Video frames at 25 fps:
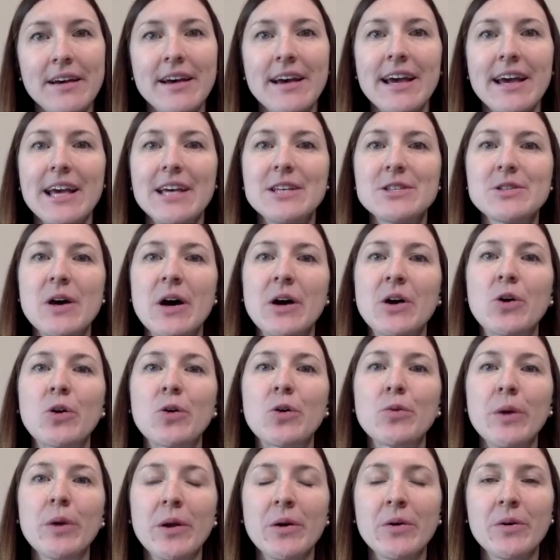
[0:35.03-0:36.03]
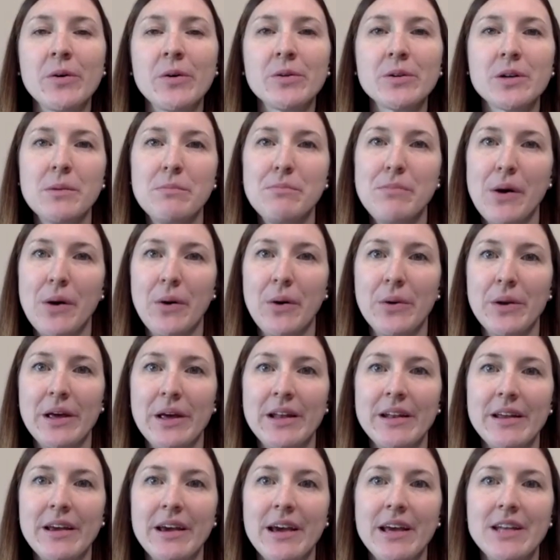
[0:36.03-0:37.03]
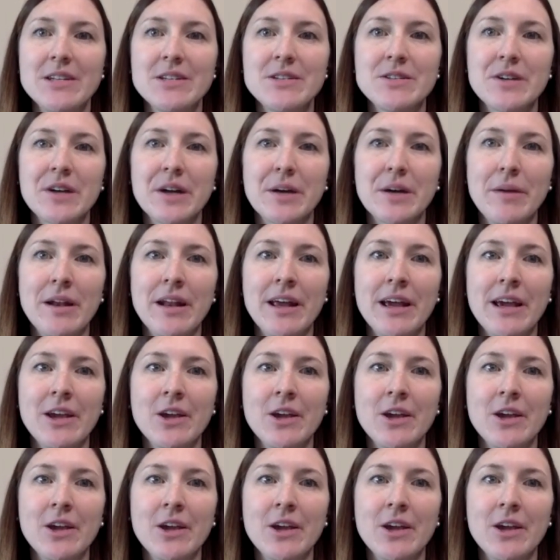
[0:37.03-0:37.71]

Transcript: is a critical component in determining